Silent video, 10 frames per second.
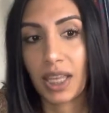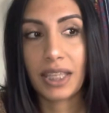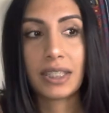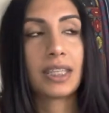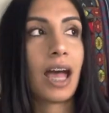
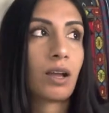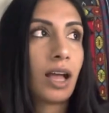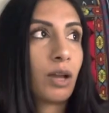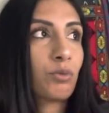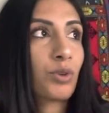It's
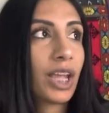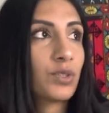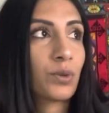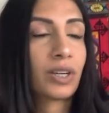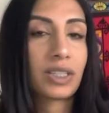a
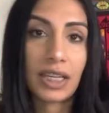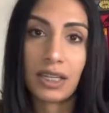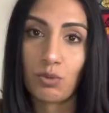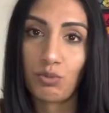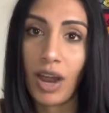resource that
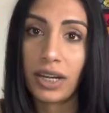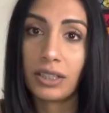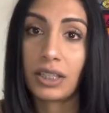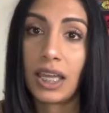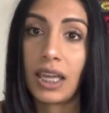is
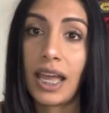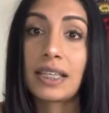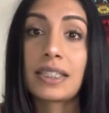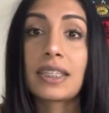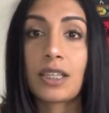readily
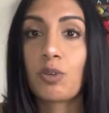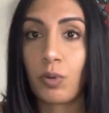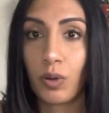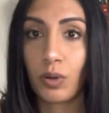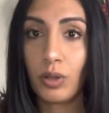
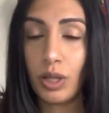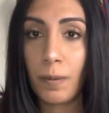accessible.